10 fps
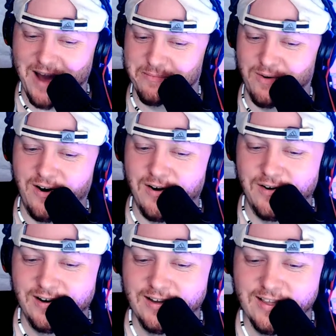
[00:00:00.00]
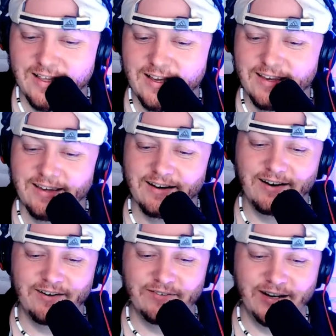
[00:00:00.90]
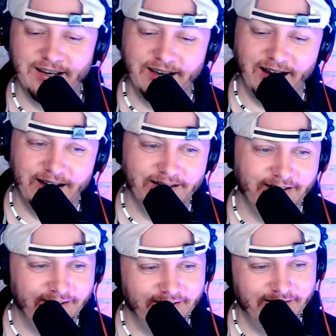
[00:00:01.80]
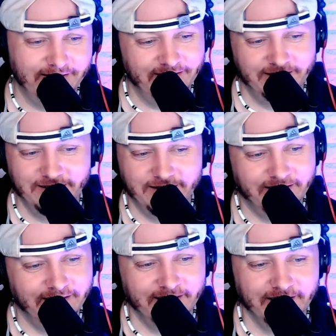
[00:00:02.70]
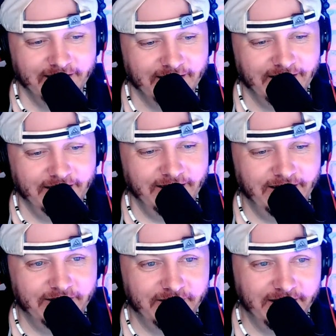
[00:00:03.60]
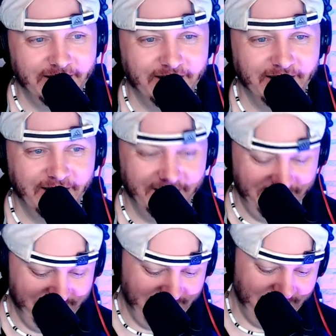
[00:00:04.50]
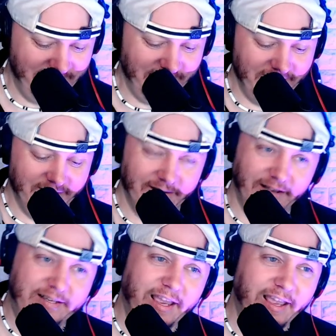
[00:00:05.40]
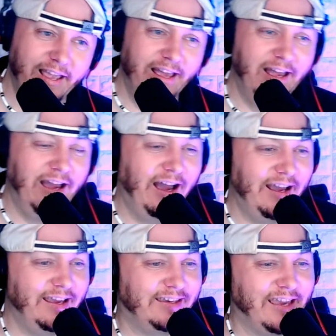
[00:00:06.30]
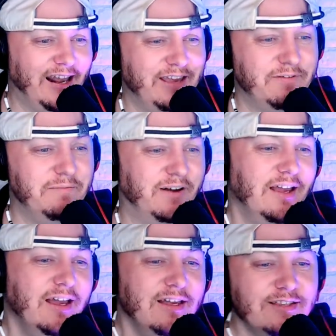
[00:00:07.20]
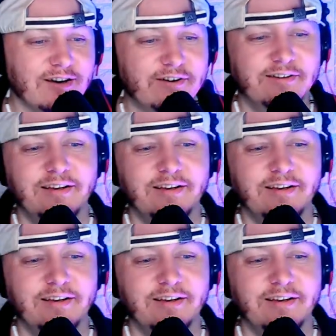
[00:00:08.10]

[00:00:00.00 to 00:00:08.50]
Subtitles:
bro. Oh, my God, dude. Oh, my God. I can't even, dude.